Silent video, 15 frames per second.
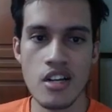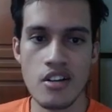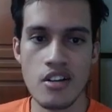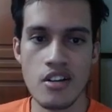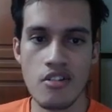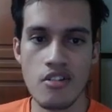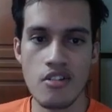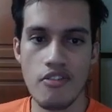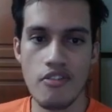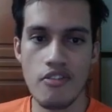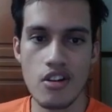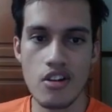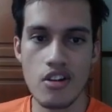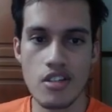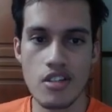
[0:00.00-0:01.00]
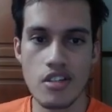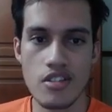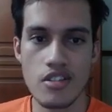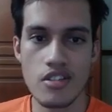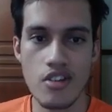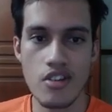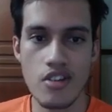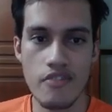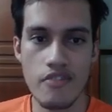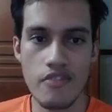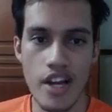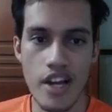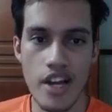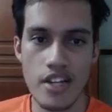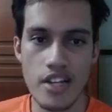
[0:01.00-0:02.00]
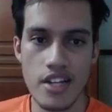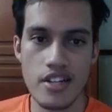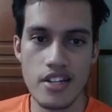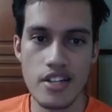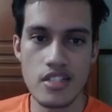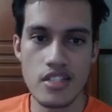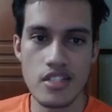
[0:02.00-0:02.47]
Of course it is not very ideal